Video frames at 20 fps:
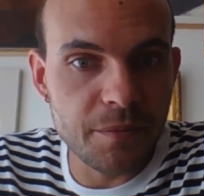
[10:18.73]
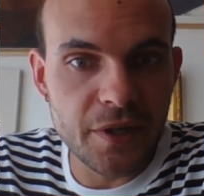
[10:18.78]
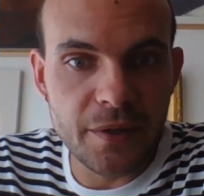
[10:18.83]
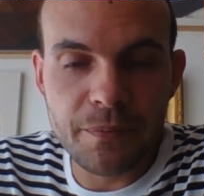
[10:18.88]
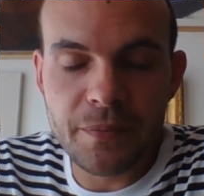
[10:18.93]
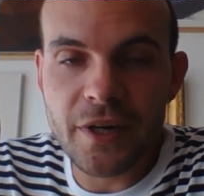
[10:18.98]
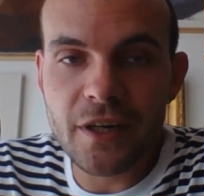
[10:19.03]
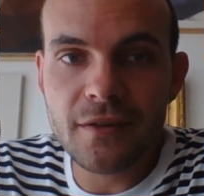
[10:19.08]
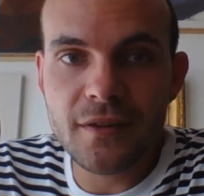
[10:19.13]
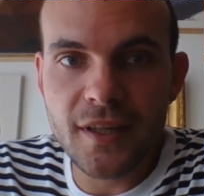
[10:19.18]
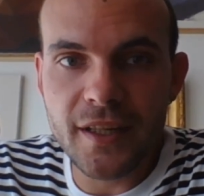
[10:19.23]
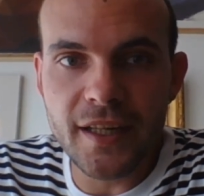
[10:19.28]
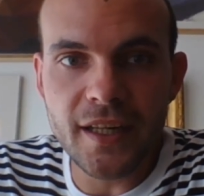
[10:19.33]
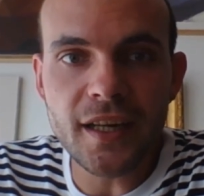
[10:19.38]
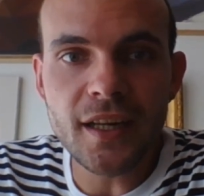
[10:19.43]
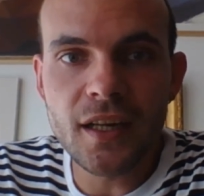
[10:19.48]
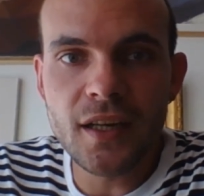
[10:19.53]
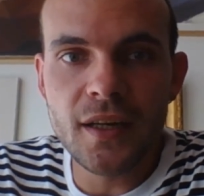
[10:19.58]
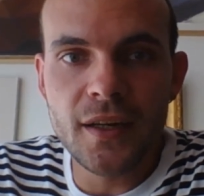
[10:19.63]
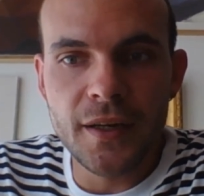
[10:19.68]
but
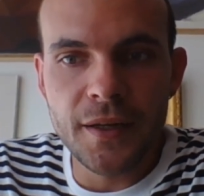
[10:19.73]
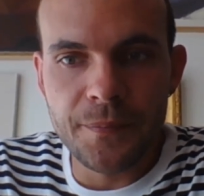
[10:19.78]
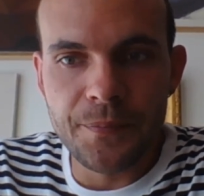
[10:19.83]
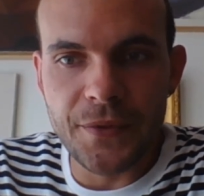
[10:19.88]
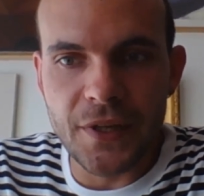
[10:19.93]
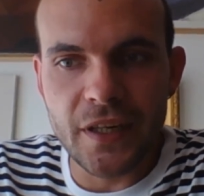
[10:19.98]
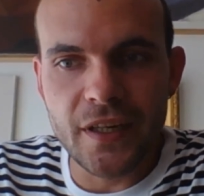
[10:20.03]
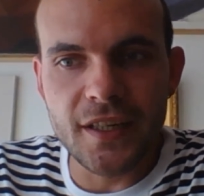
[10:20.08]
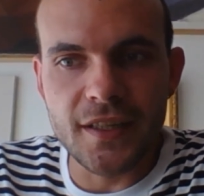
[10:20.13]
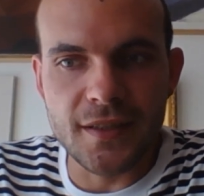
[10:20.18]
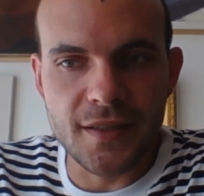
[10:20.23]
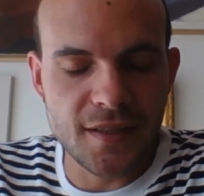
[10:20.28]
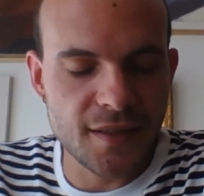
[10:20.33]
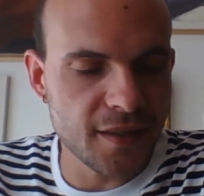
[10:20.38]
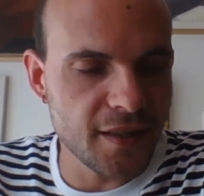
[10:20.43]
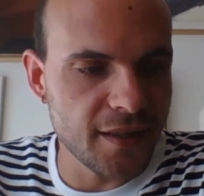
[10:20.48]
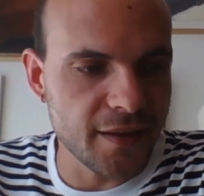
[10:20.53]
apparently it is.